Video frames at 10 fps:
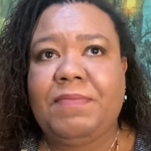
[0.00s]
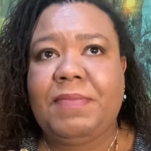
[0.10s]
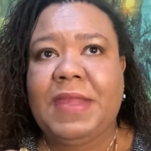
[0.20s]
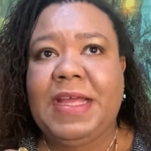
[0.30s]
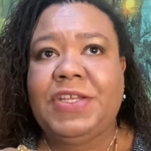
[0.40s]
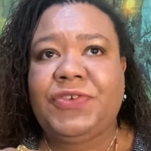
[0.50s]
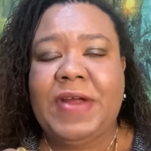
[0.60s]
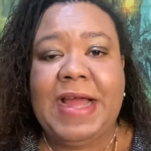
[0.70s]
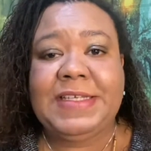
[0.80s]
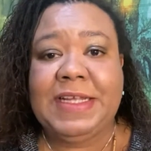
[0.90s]

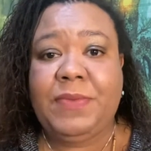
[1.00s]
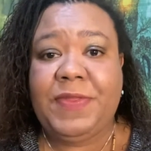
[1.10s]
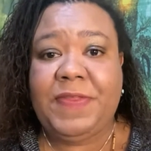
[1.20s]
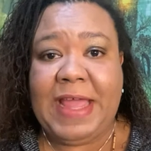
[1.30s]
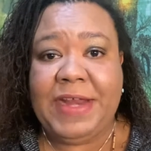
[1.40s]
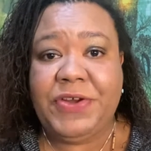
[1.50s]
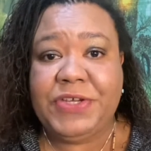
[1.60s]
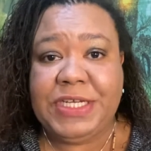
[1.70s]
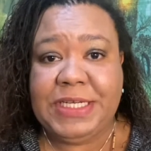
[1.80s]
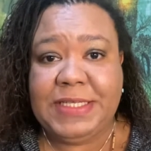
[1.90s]
interacting with the
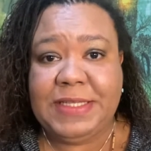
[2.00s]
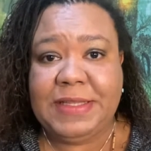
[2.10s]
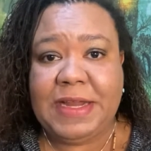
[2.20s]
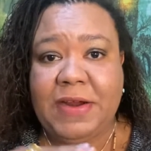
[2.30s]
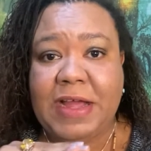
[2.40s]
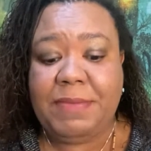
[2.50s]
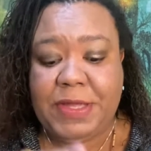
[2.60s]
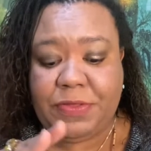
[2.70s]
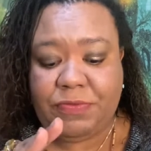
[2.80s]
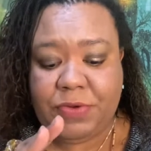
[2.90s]
energies that are coming
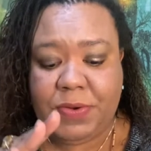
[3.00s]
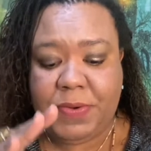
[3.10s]
through.